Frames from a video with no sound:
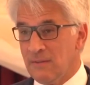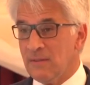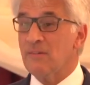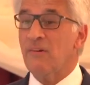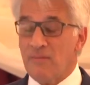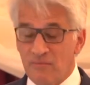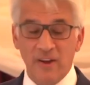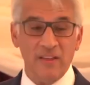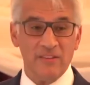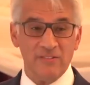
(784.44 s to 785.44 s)
The
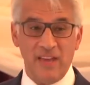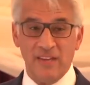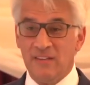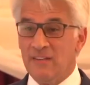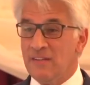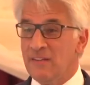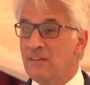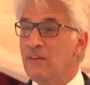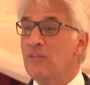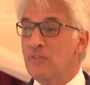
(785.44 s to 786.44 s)
grandfather said,
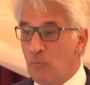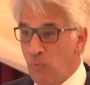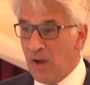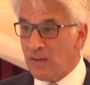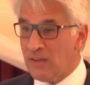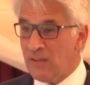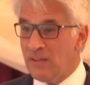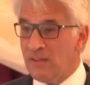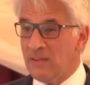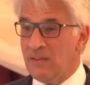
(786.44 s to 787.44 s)
the one
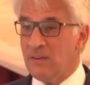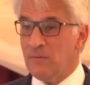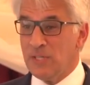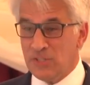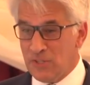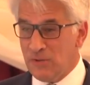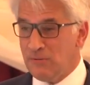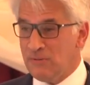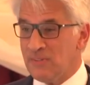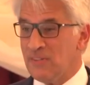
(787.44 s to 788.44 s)
we
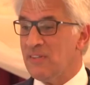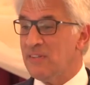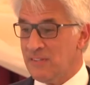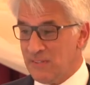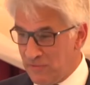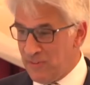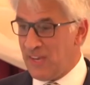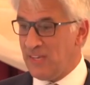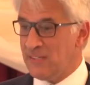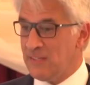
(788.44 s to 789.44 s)
choose to
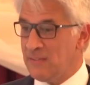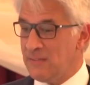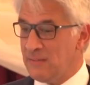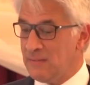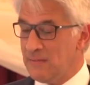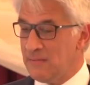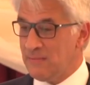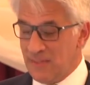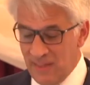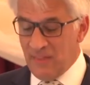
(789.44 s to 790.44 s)
feed.
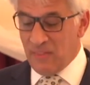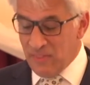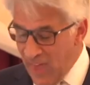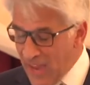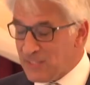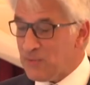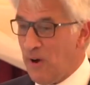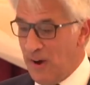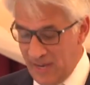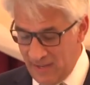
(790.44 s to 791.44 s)
That's
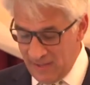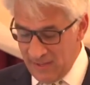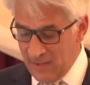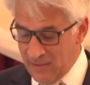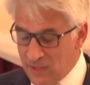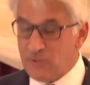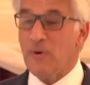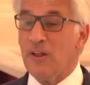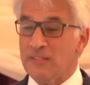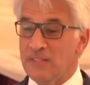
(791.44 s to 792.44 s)
why this
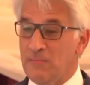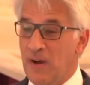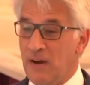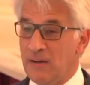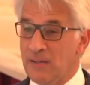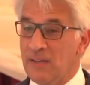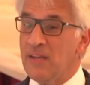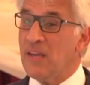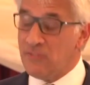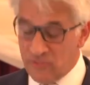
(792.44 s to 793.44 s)
quality mark
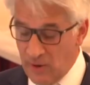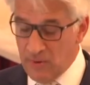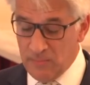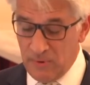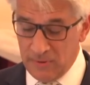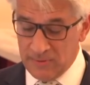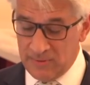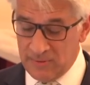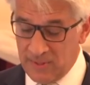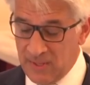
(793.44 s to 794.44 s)
is so important.
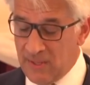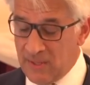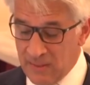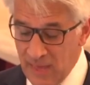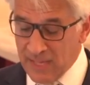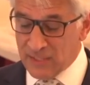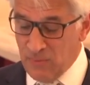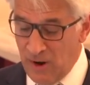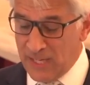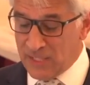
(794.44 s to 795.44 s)
That's
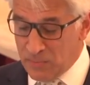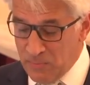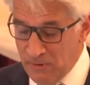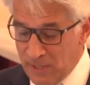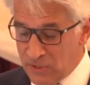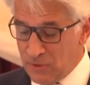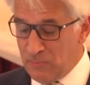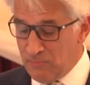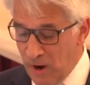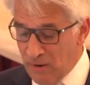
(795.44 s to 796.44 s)
why spiritual,
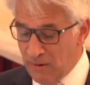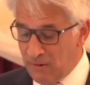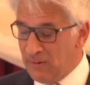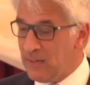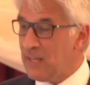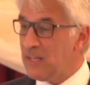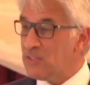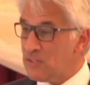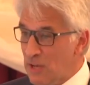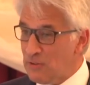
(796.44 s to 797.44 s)
moral,
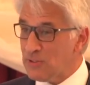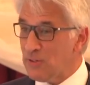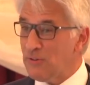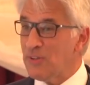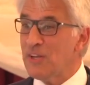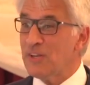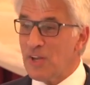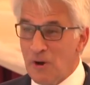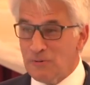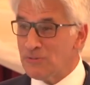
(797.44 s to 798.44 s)
social,
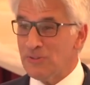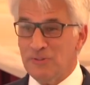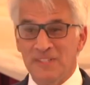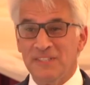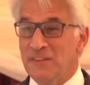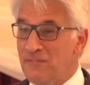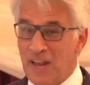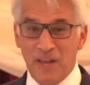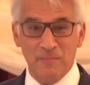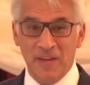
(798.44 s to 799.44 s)
cultural
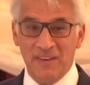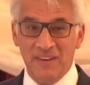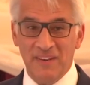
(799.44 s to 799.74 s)
development